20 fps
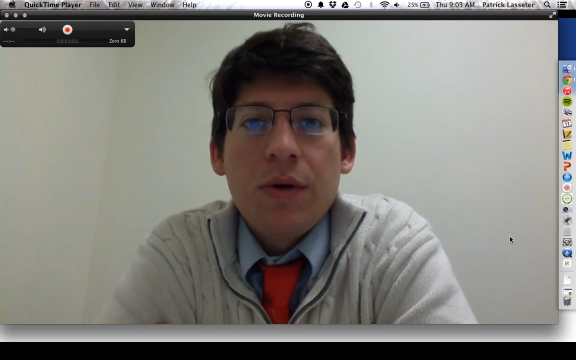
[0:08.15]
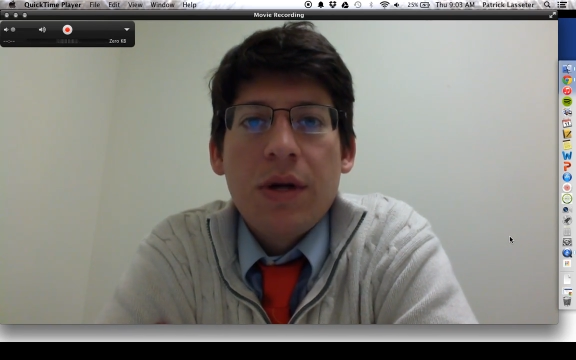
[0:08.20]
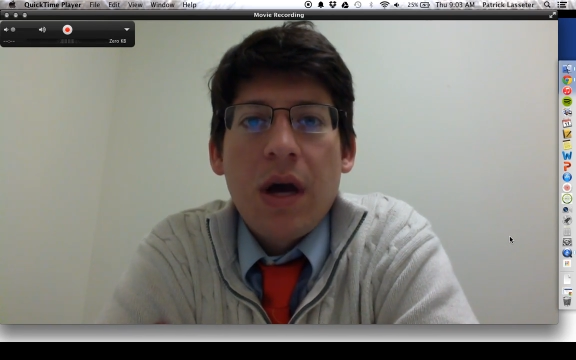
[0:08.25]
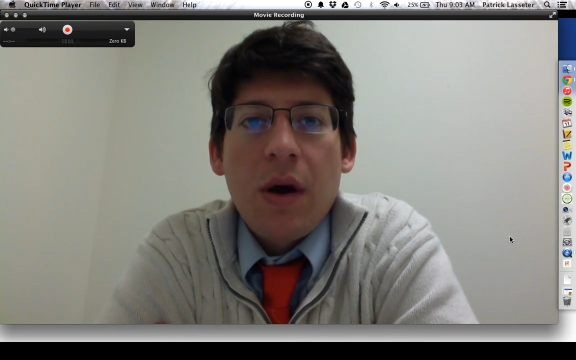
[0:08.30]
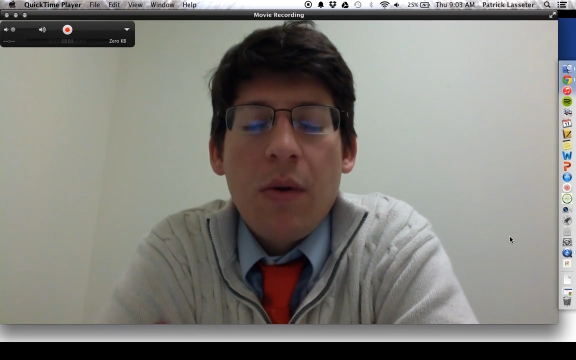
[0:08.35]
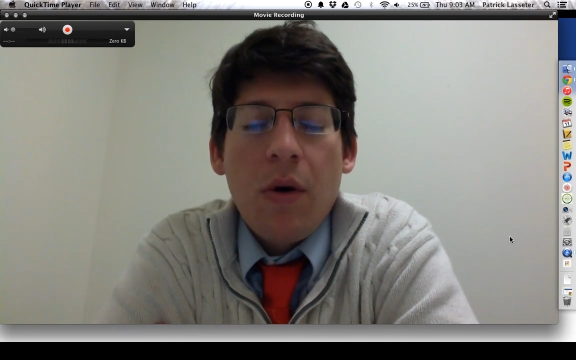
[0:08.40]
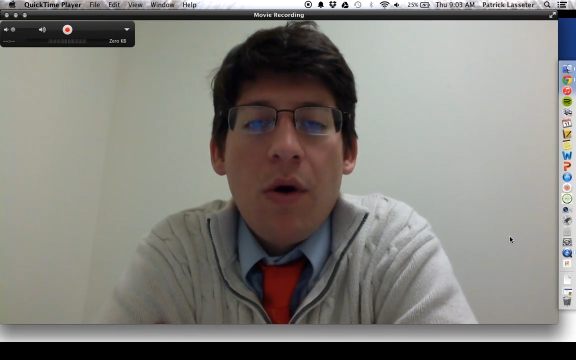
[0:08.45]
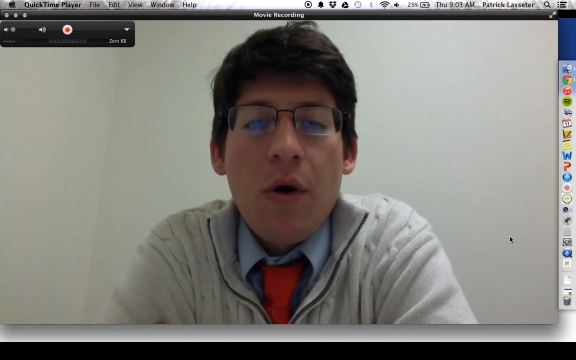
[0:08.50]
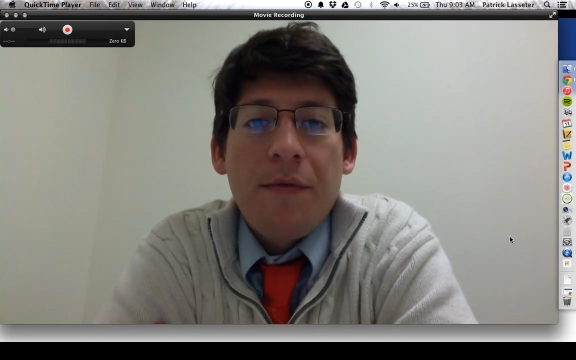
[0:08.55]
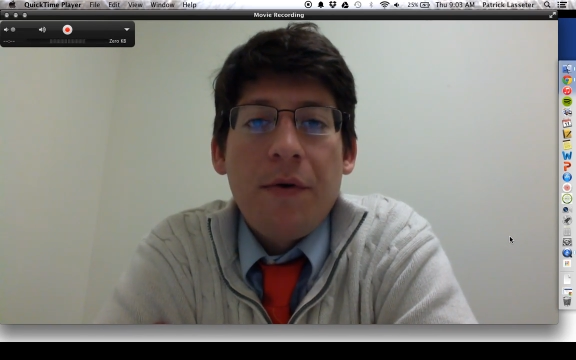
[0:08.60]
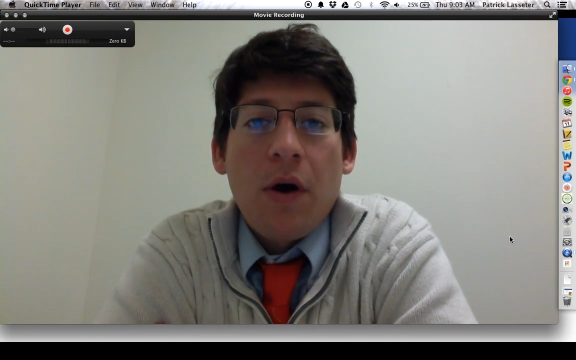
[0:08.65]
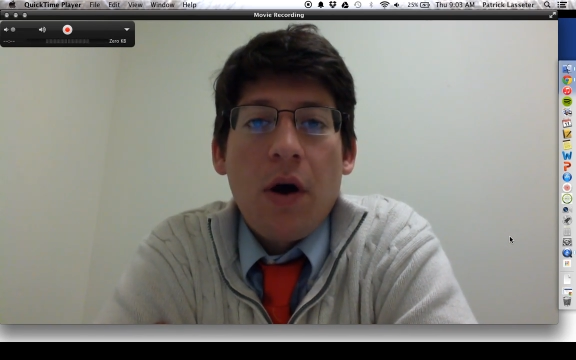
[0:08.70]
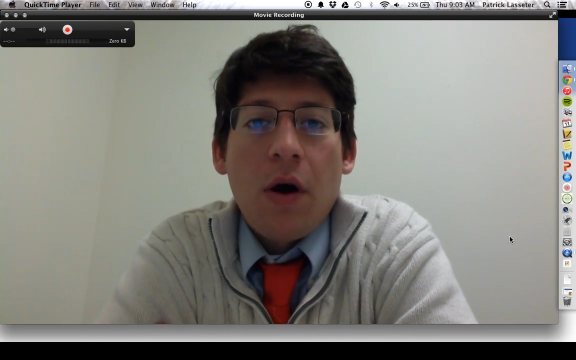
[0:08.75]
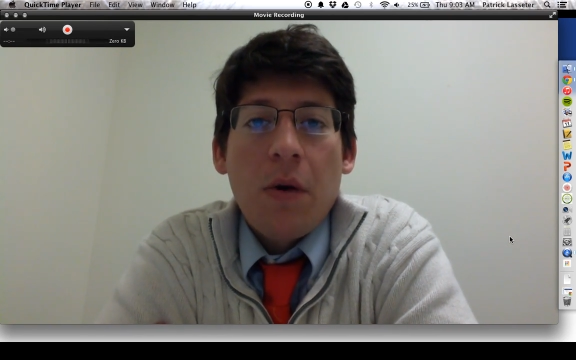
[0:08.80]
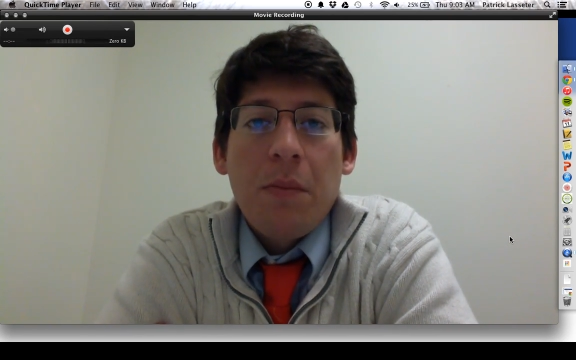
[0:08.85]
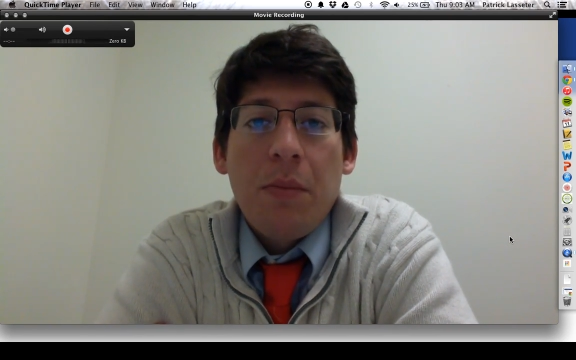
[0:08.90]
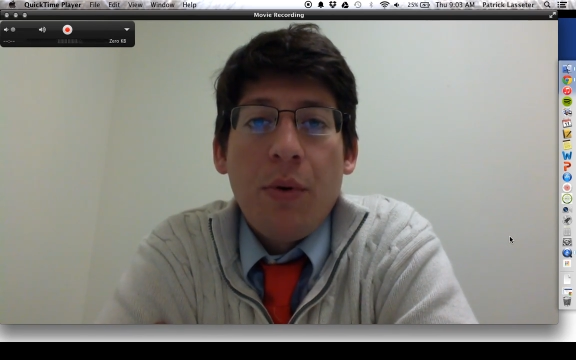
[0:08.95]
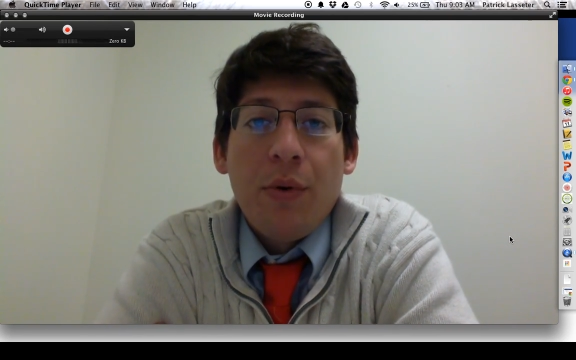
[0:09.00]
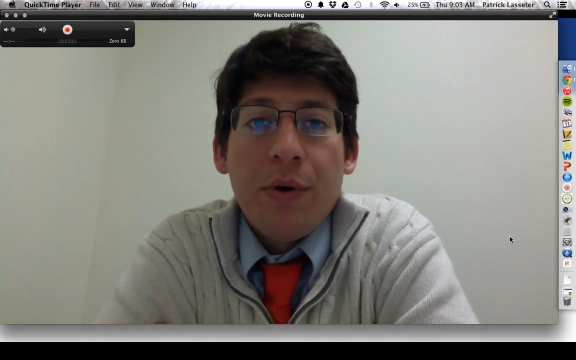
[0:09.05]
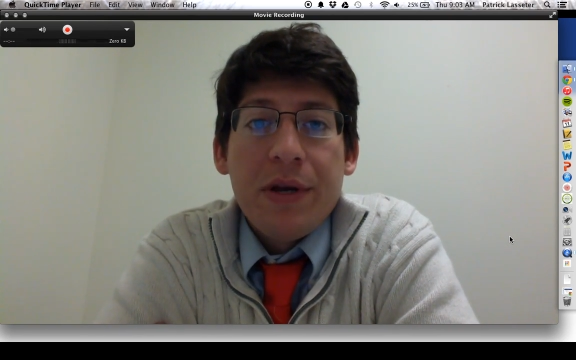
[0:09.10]
go over our
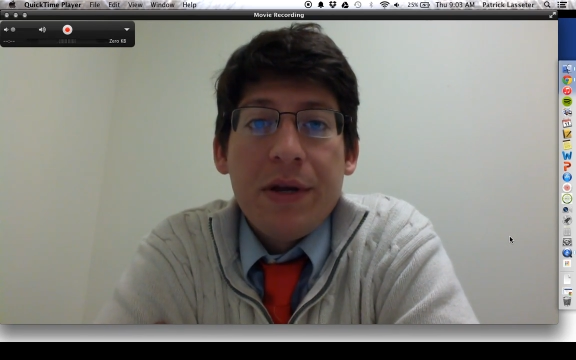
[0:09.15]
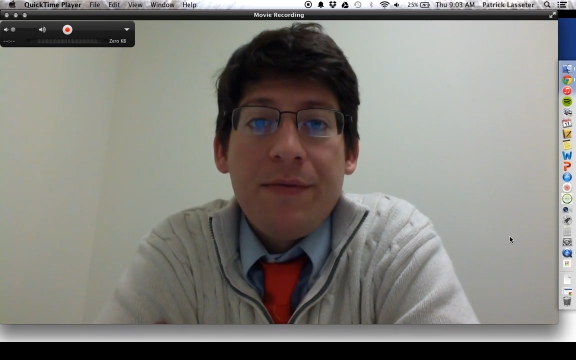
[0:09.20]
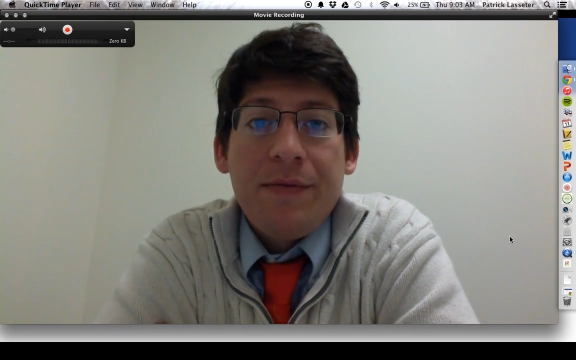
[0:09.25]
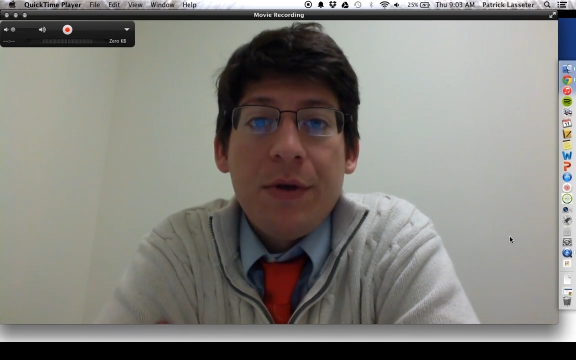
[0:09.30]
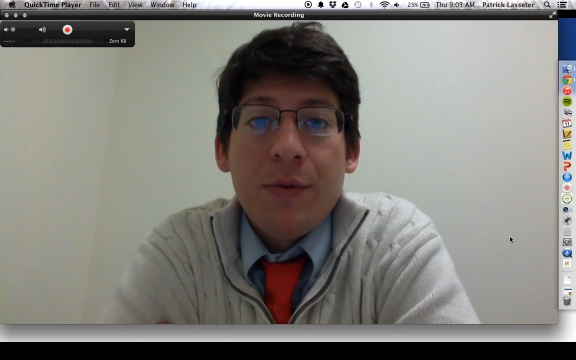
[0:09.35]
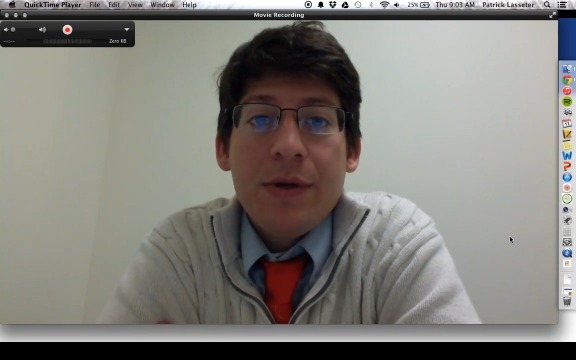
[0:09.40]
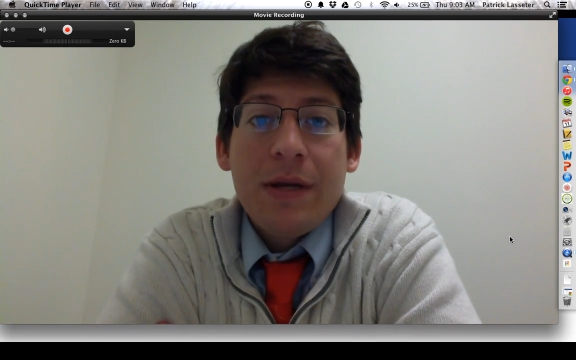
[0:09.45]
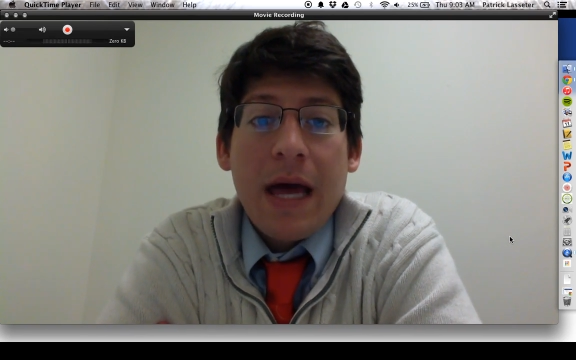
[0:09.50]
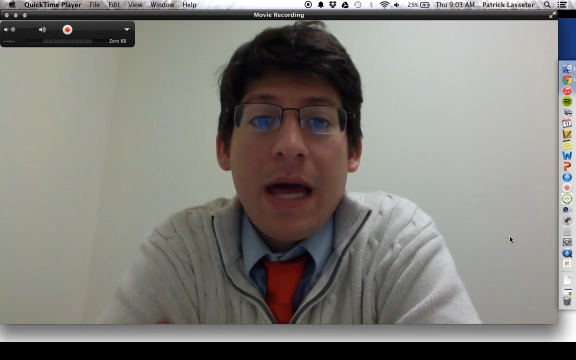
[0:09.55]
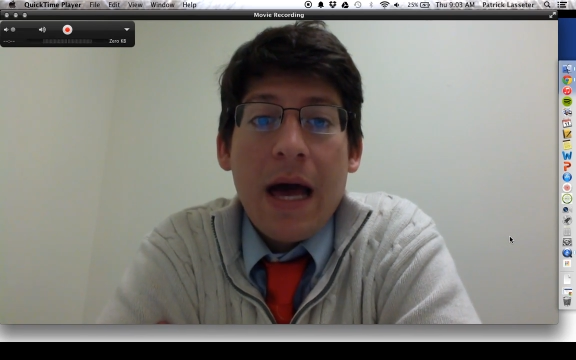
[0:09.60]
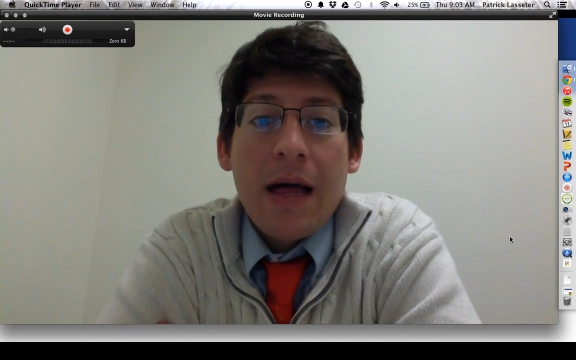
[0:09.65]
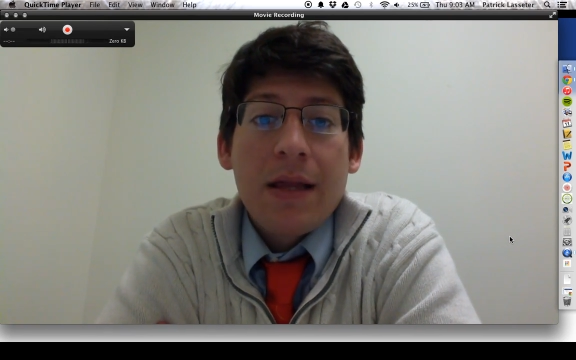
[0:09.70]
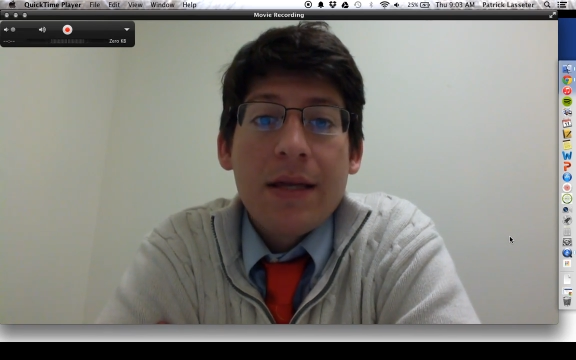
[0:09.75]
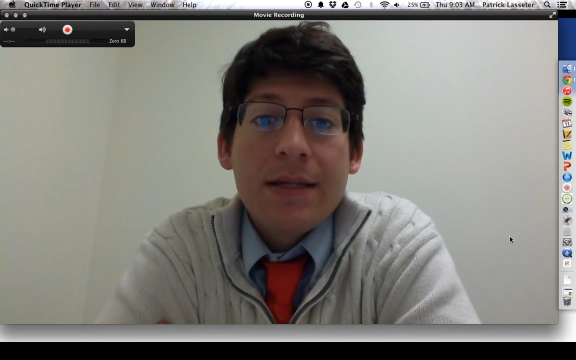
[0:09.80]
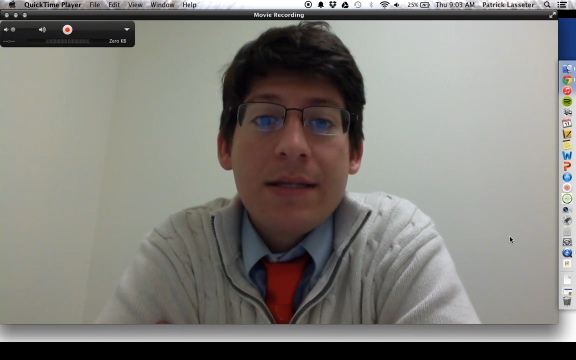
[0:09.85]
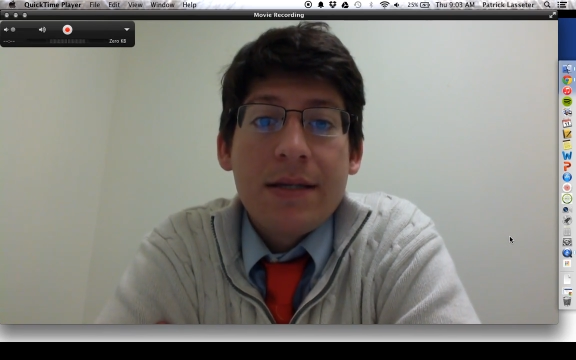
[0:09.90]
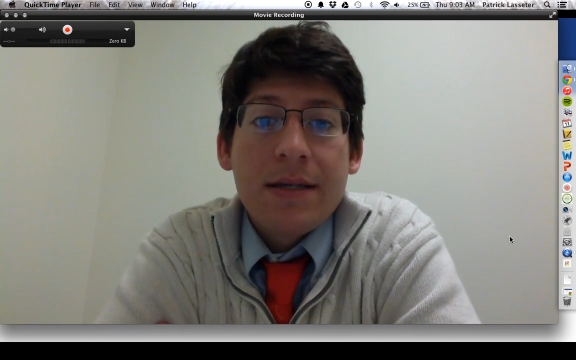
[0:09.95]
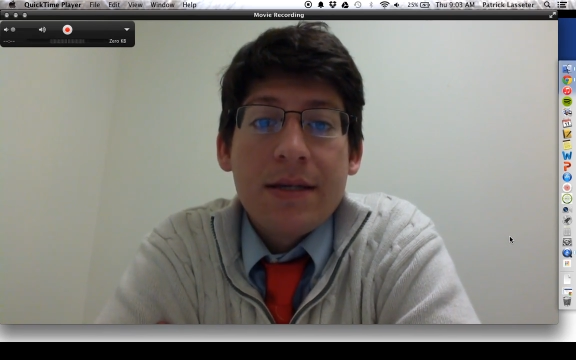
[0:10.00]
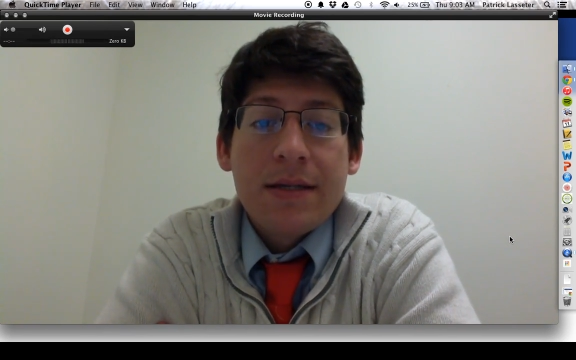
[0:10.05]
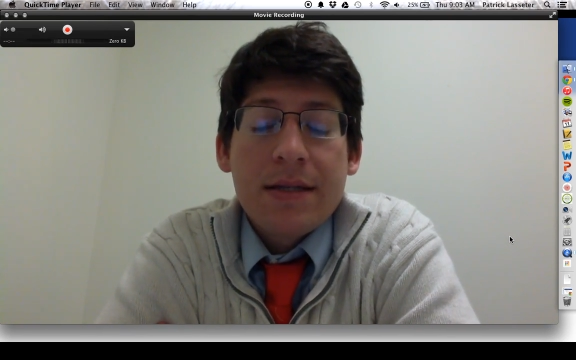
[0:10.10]
point of view
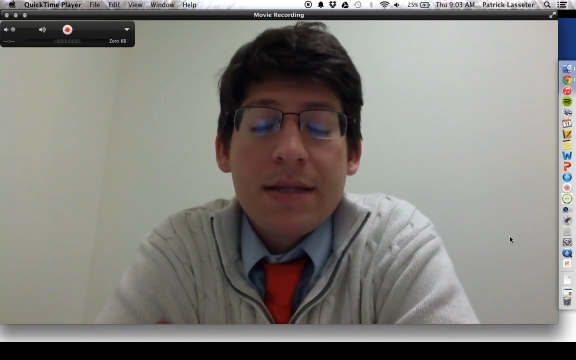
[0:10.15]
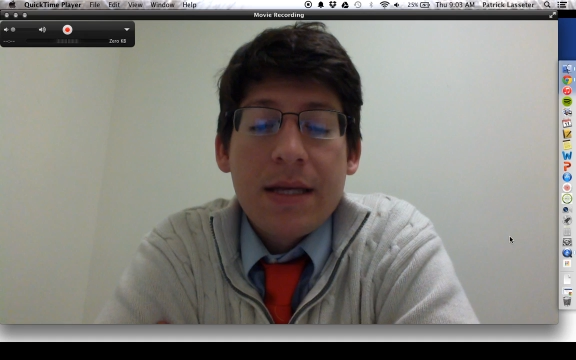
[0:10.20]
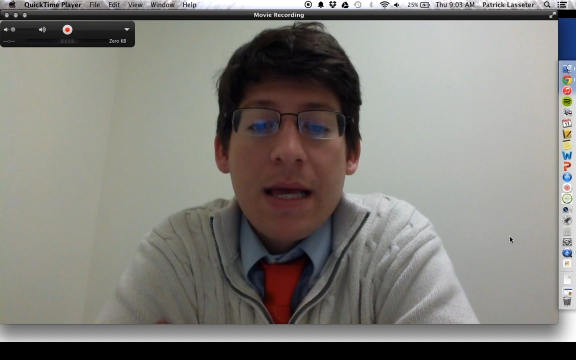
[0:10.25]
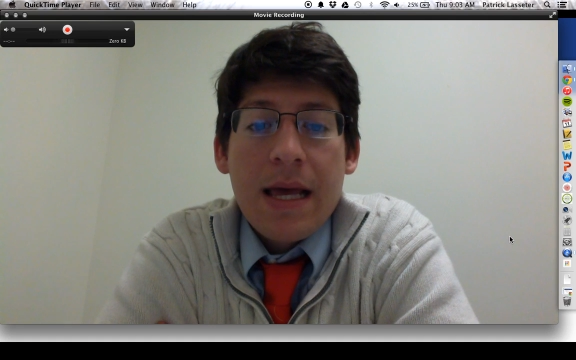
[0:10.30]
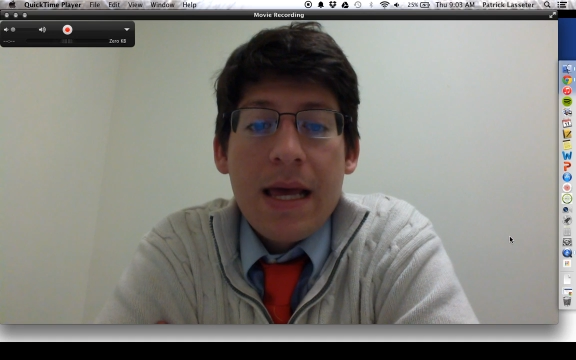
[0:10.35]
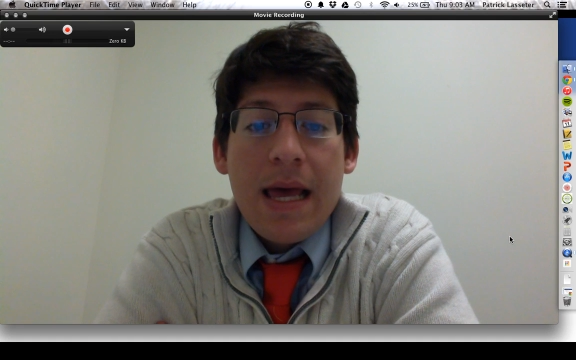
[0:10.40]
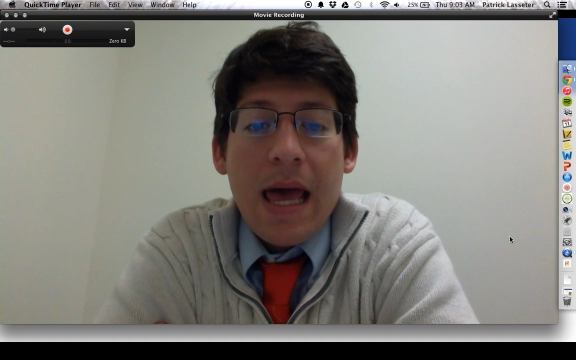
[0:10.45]
analysis